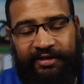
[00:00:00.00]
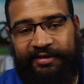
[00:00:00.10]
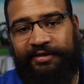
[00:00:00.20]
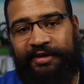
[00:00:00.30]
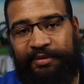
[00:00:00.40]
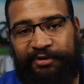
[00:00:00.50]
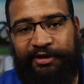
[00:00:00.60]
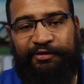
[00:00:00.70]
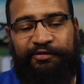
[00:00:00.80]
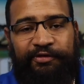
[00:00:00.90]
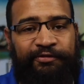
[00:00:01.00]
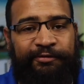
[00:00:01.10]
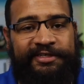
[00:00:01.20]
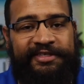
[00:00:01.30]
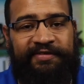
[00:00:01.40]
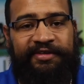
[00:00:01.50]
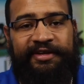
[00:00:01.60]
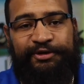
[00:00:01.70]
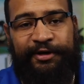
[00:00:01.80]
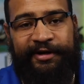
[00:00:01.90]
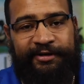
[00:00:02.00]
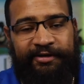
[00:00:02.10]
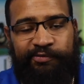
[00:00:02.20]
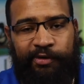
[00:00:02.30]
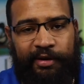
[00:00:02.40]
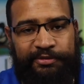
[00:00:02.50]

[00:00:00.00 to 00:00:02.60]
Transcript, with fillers: click the link below for a free 7-day trial of